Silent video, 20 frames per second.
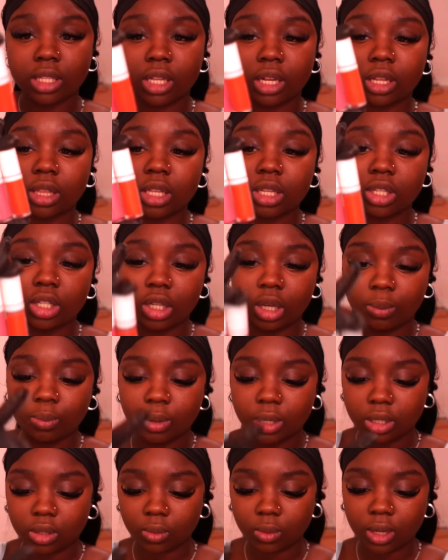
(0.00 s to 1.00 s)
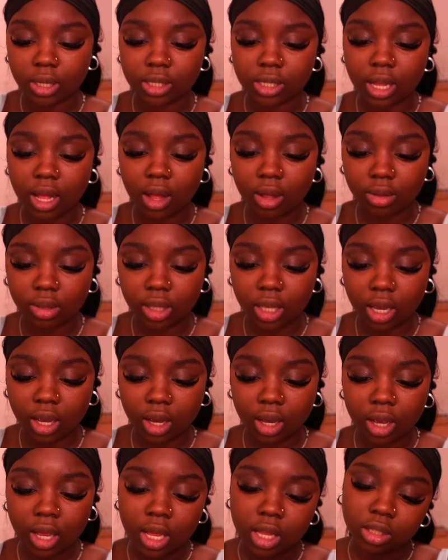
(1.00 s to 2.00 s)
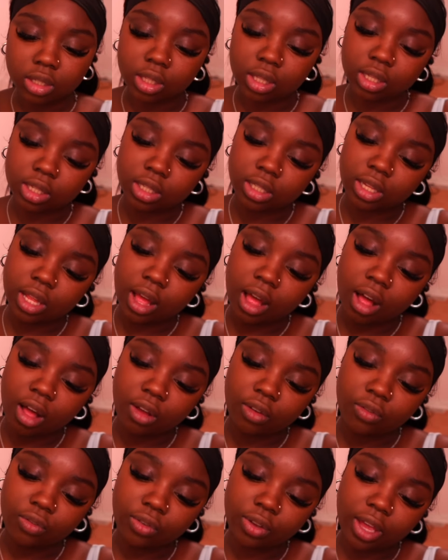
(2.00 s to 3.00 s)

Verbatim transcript: They're the cheapest ones out there. So this is the e.l.f.